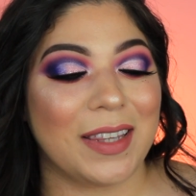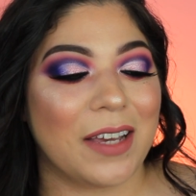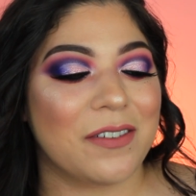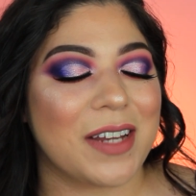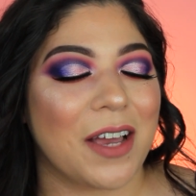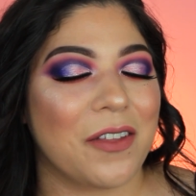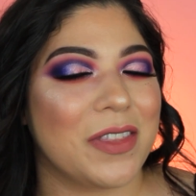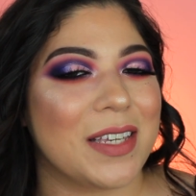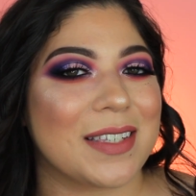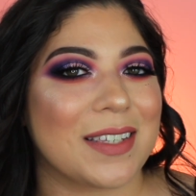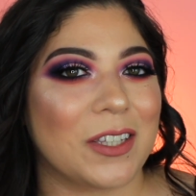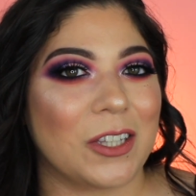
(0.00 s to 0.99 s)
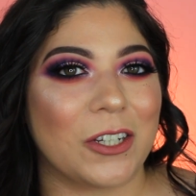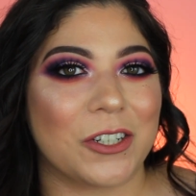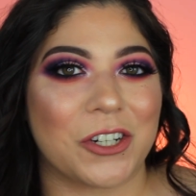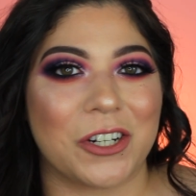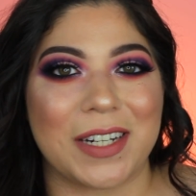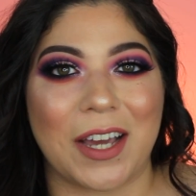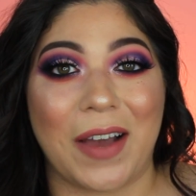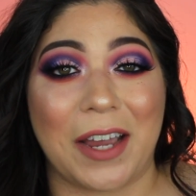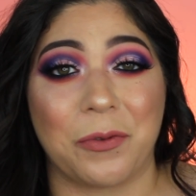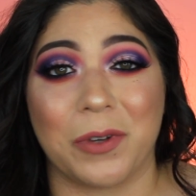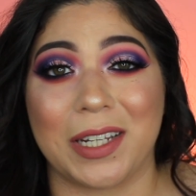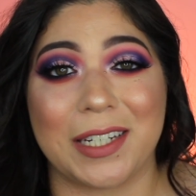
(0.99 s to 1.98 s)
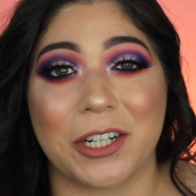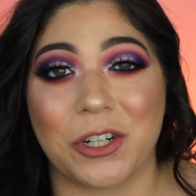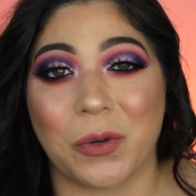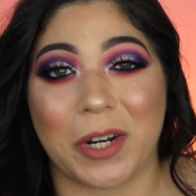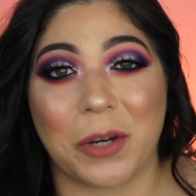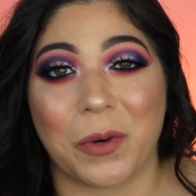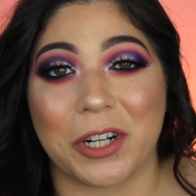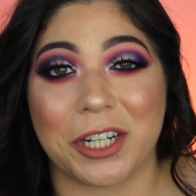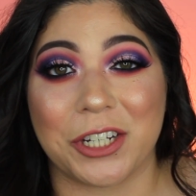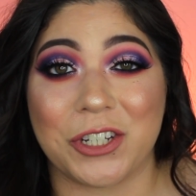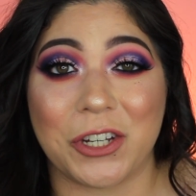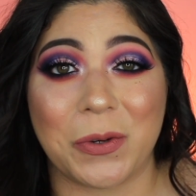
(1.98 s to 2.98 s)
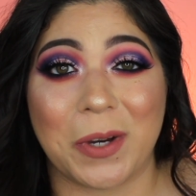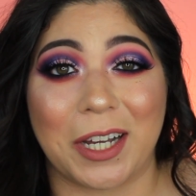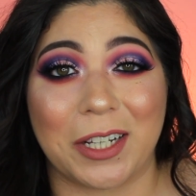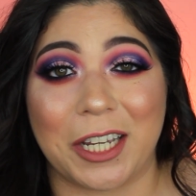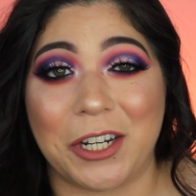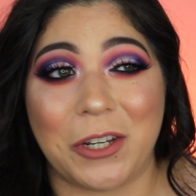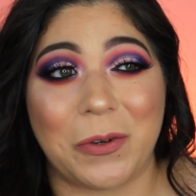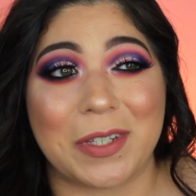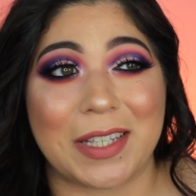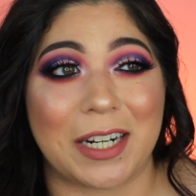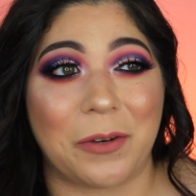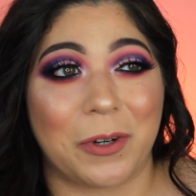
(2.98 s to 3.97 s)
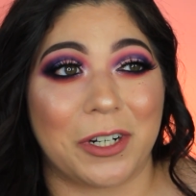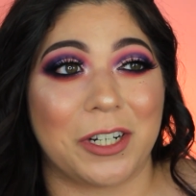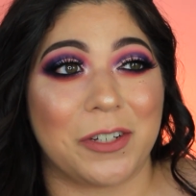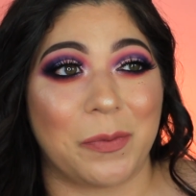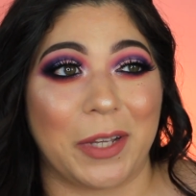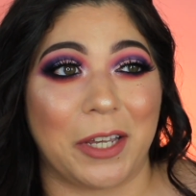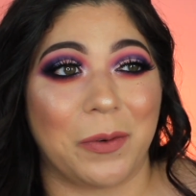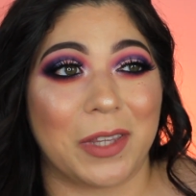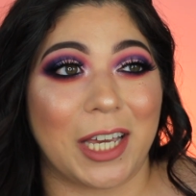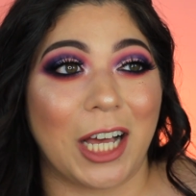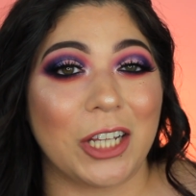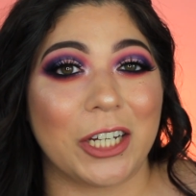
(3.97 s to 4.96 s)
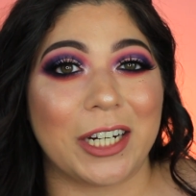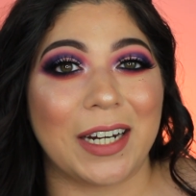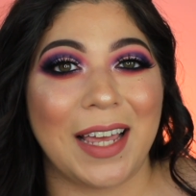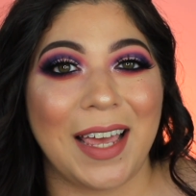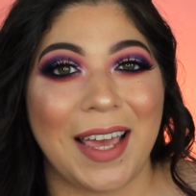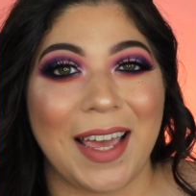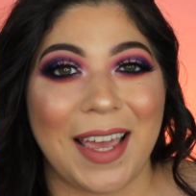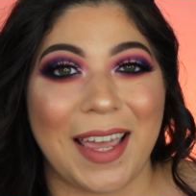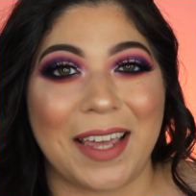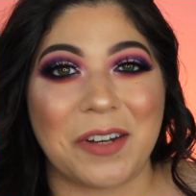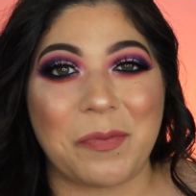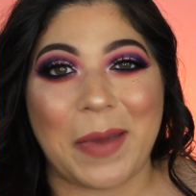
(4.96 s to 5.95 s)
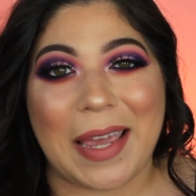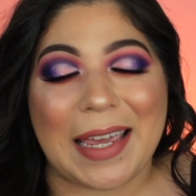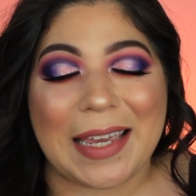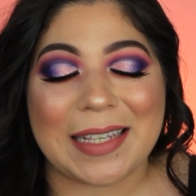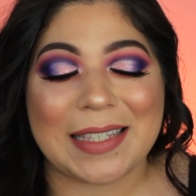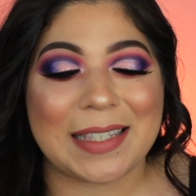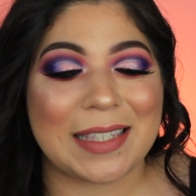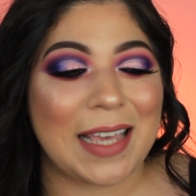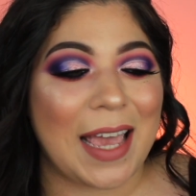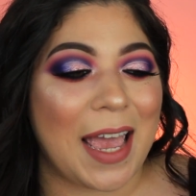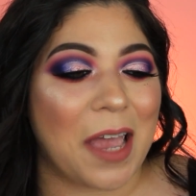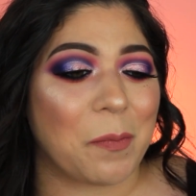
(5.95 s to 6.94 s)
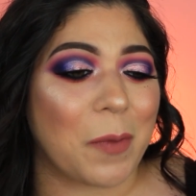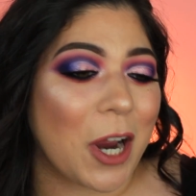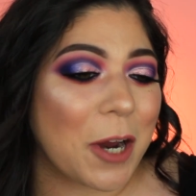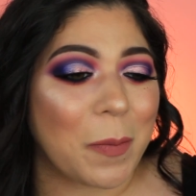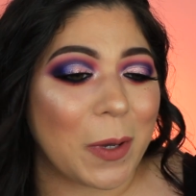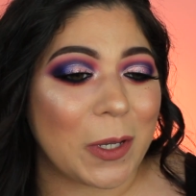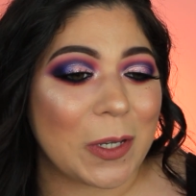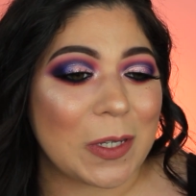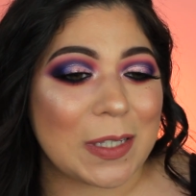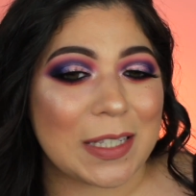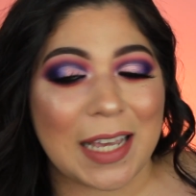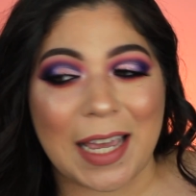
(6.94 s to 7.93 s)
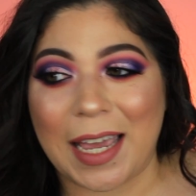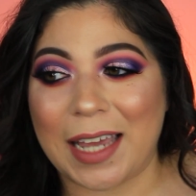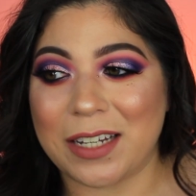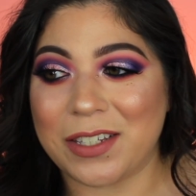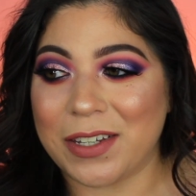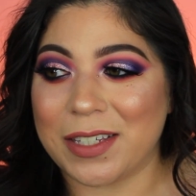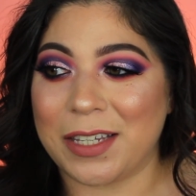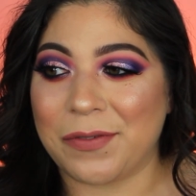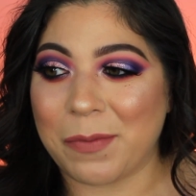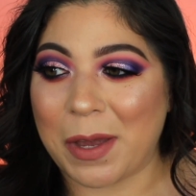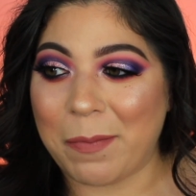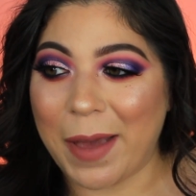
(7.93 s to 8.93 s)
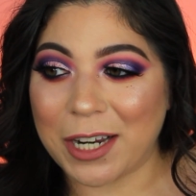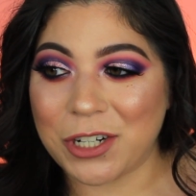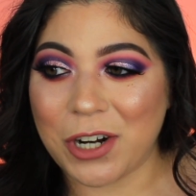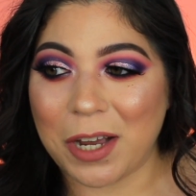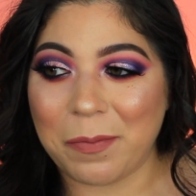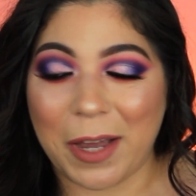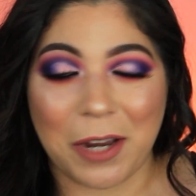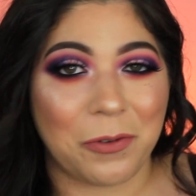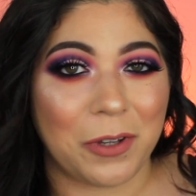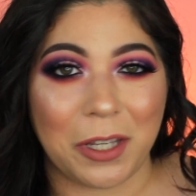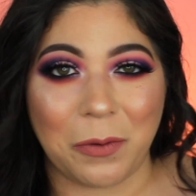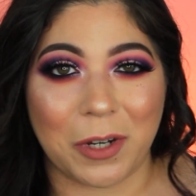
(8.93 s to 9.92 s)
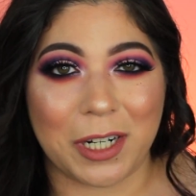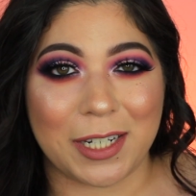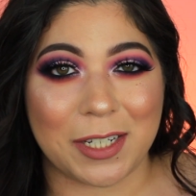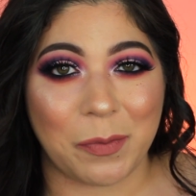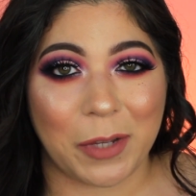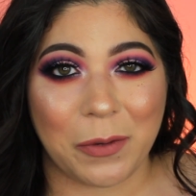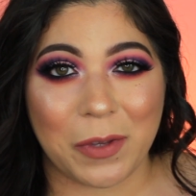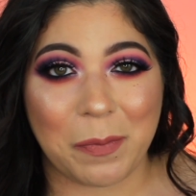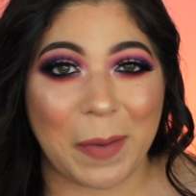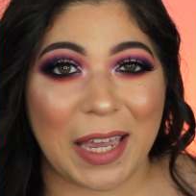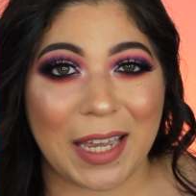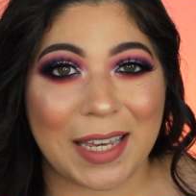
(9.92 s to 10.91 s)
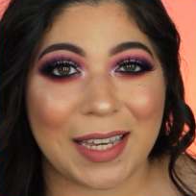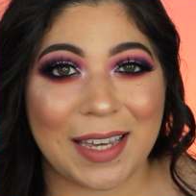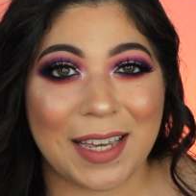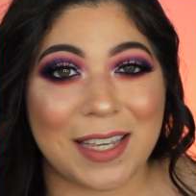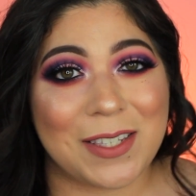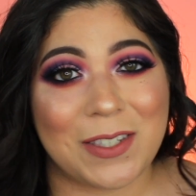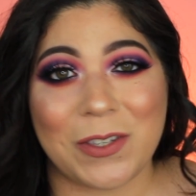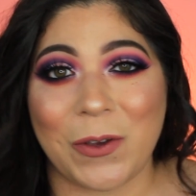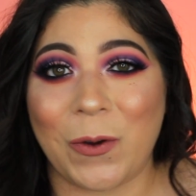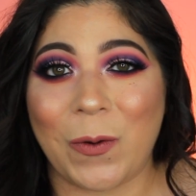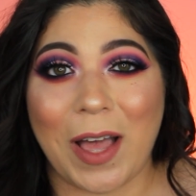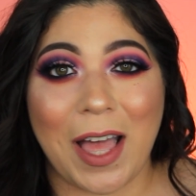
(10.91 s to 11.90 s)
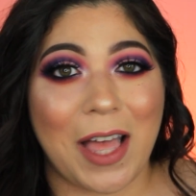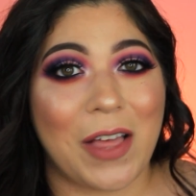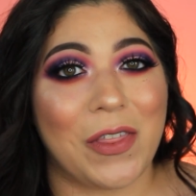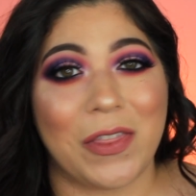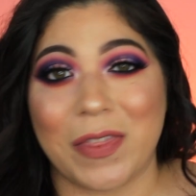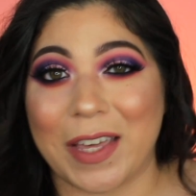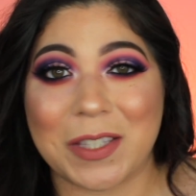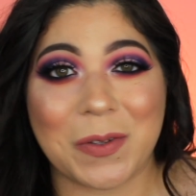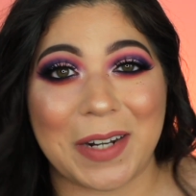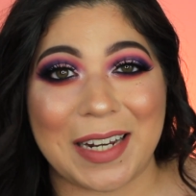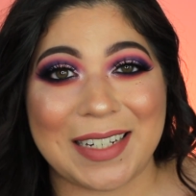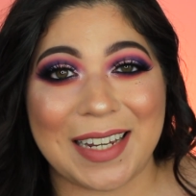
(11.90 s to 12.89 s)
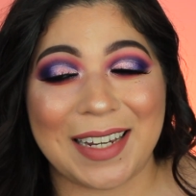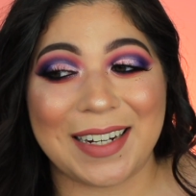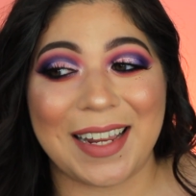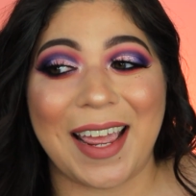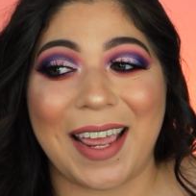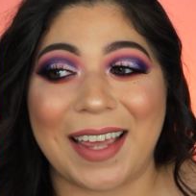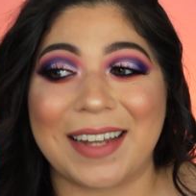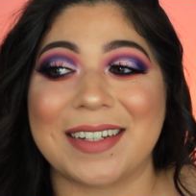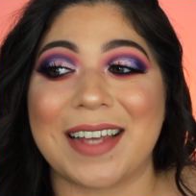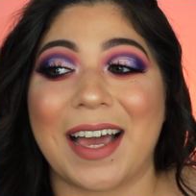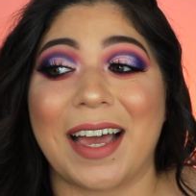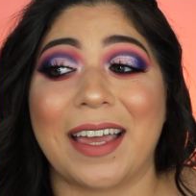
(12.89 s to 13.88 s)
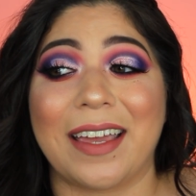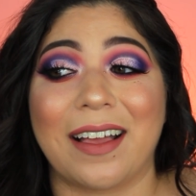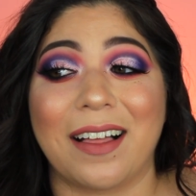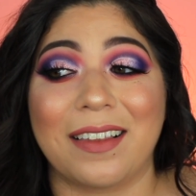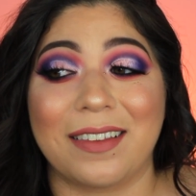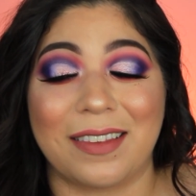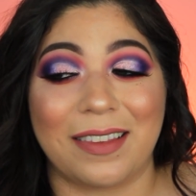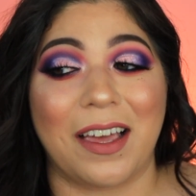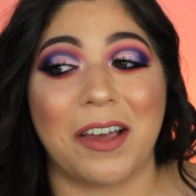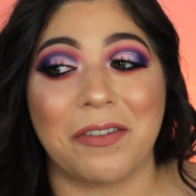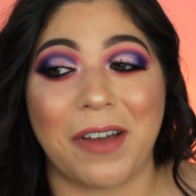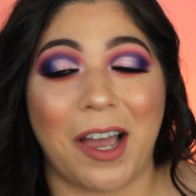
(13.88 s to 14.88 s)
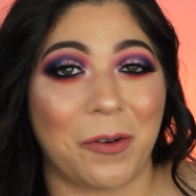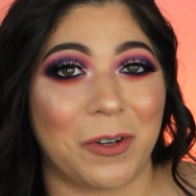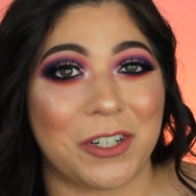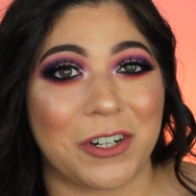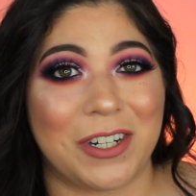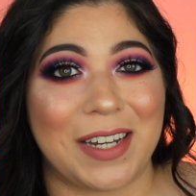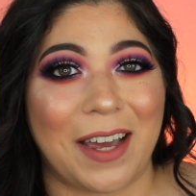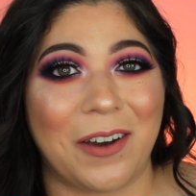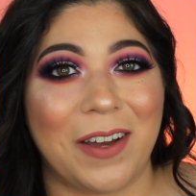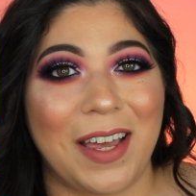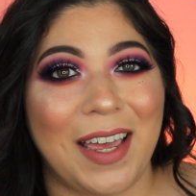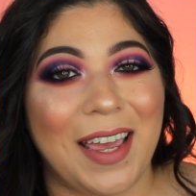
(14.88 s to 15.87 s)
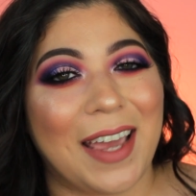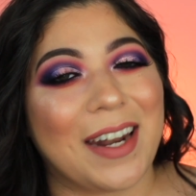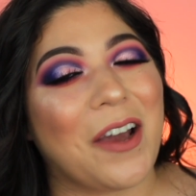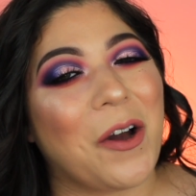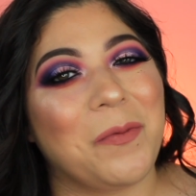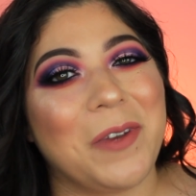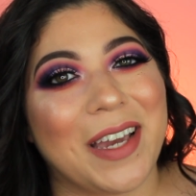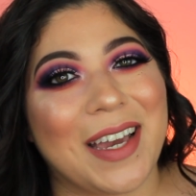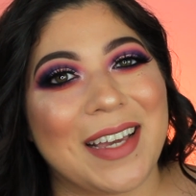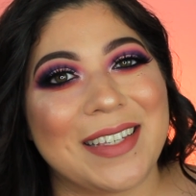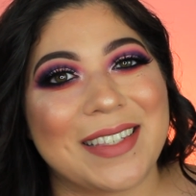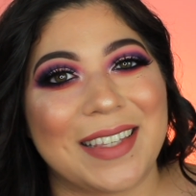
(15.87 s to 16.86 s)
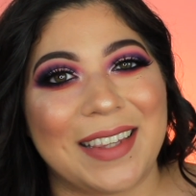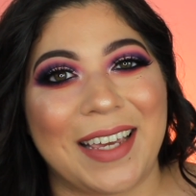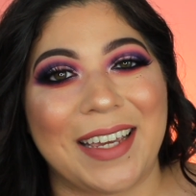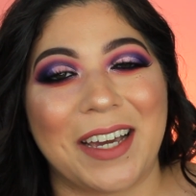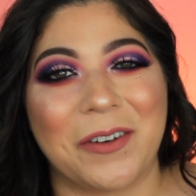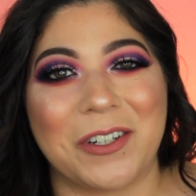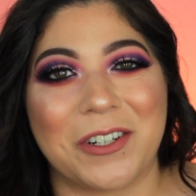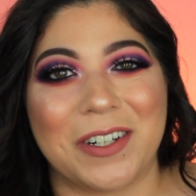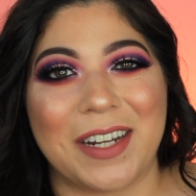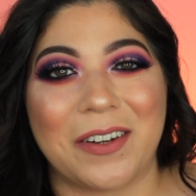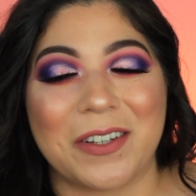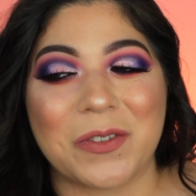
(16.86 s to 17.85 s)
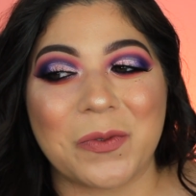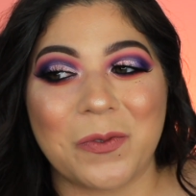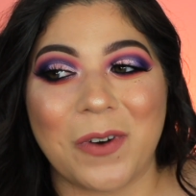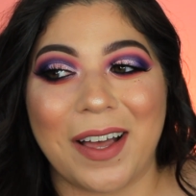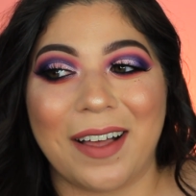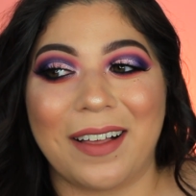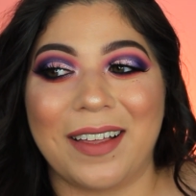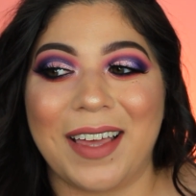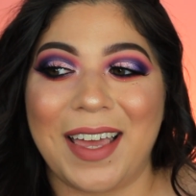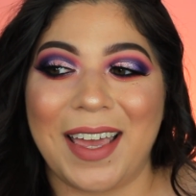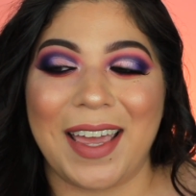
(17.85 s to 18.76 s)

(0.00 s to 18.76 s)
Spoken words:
loved how this look turned out. I really didn't know what I wanted to do. All I knew is that I wanted to play with color and pinks and purples, and as you can see from my backdrop, I really wanted to play with pink, so that's what I did, and I love how it turned out, and I hope you guys like how it turned out as well.